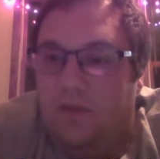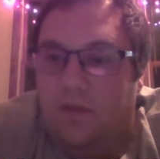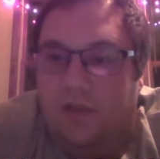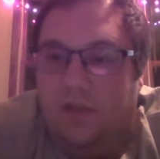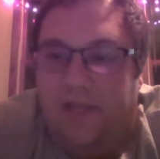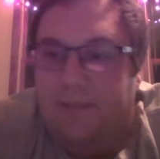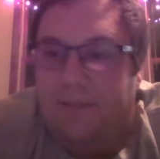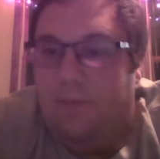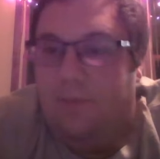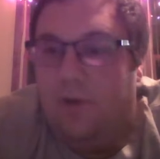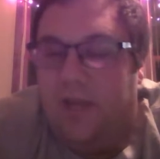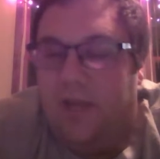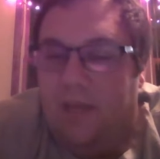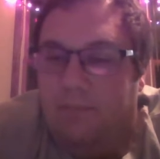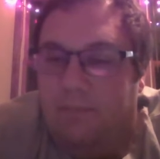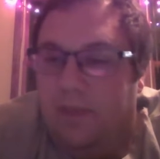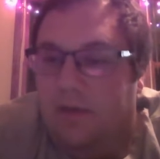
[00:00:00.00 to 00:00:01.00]
Clamp on
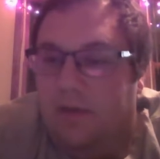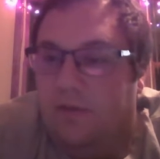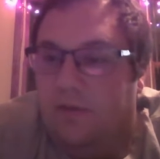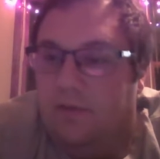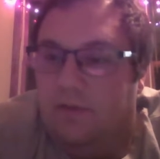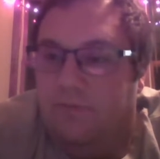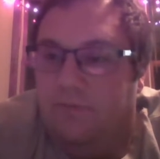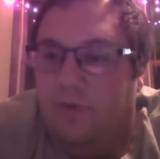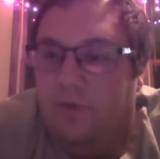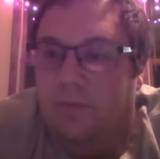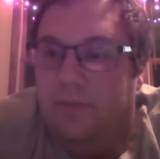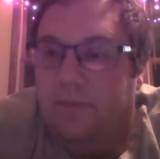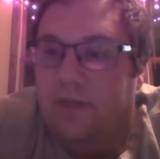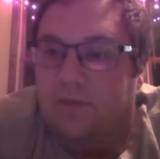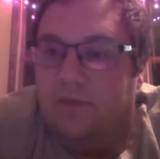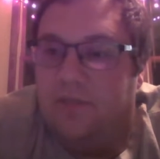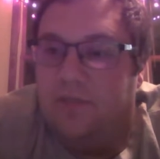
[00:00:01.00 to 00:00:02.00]
amp meter and a
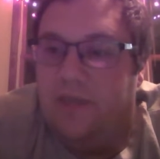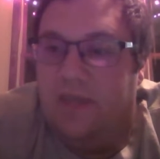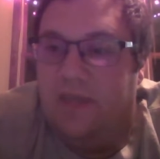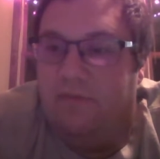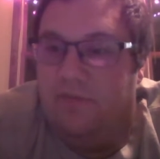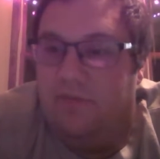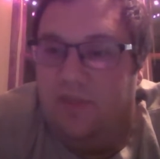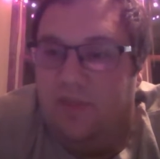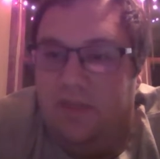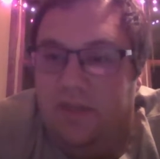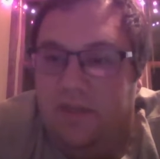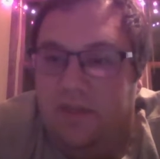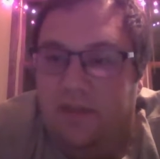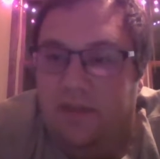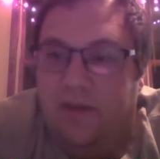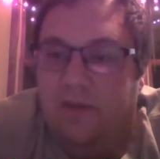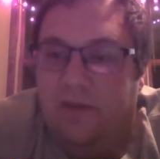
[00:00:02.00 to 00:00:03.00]
voltmeter tell you everything you need
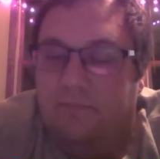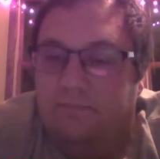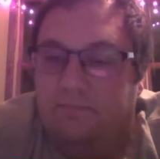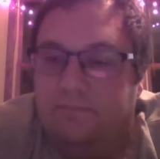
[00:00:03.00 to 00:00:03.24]
to know.